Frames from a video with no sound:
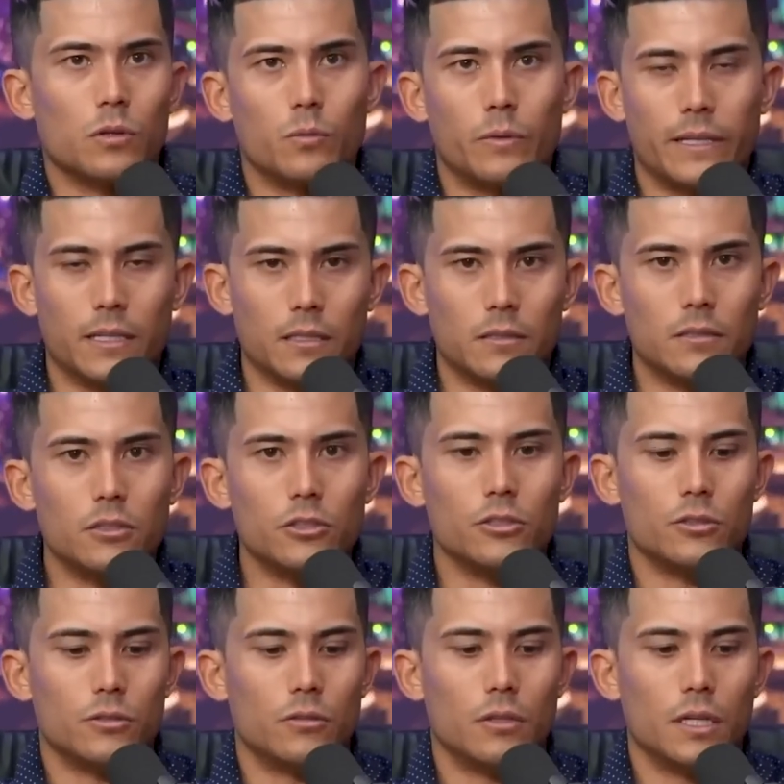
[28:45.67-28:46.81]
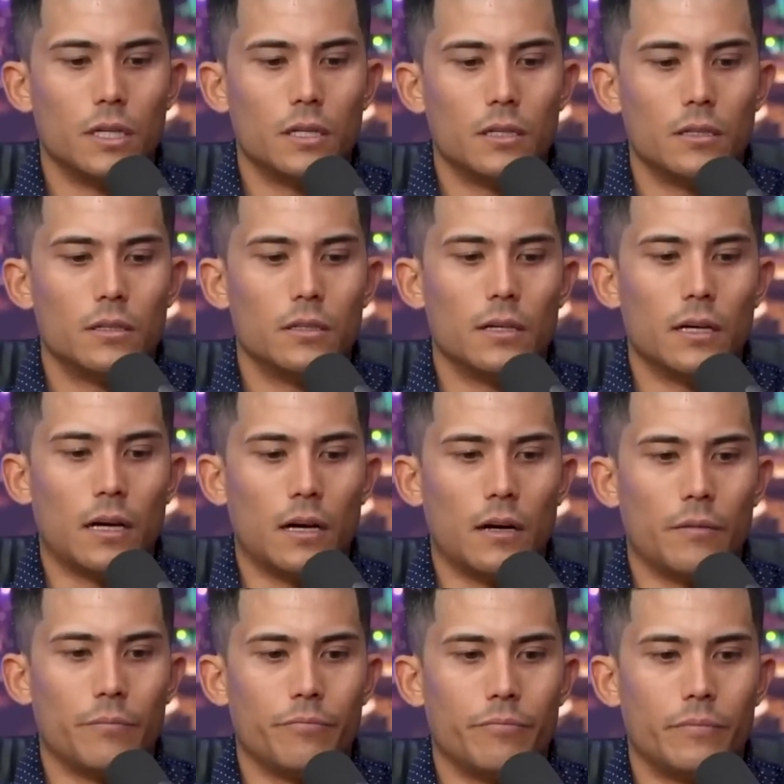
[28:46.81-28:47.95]
What mm-hmm. are we going to do?
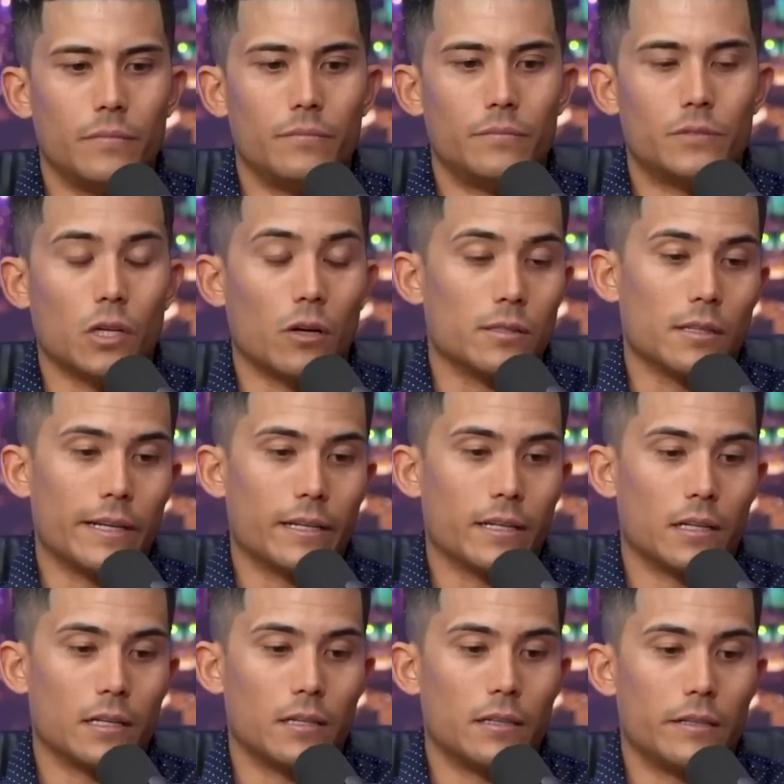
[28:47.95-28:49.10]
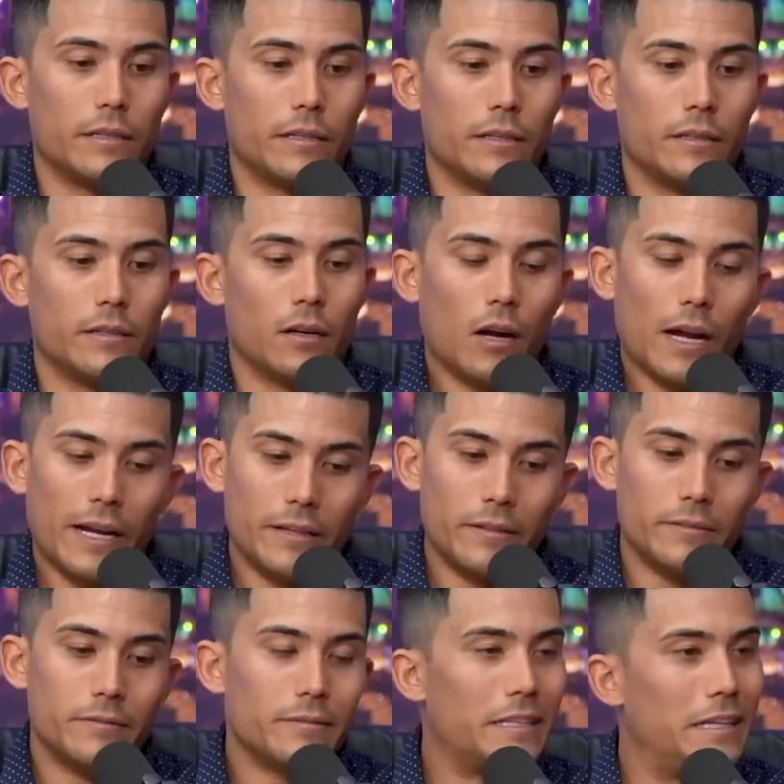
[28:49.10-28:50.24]
Um, it's always like, all right,
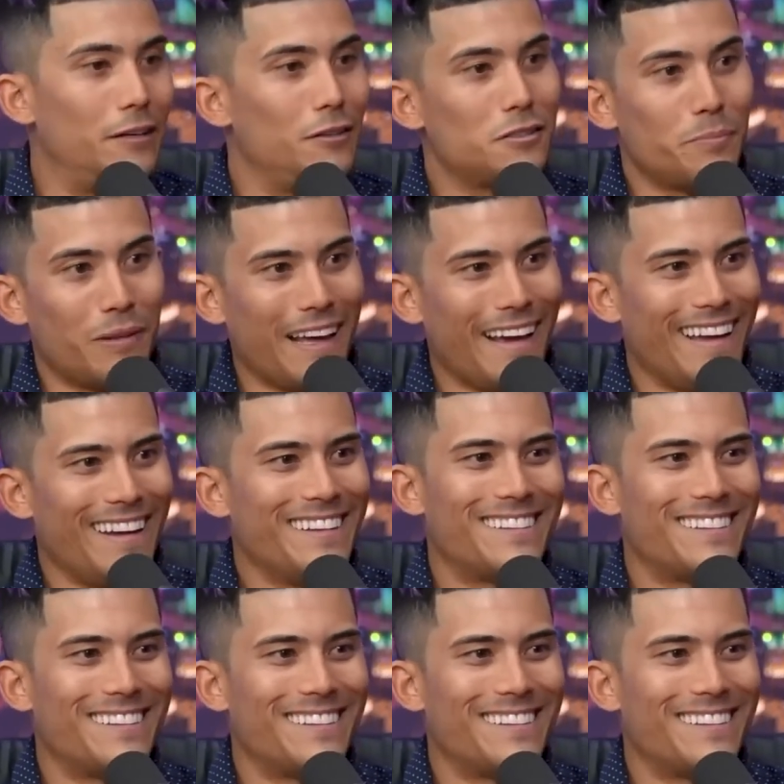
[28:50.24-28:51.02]
here's the plan.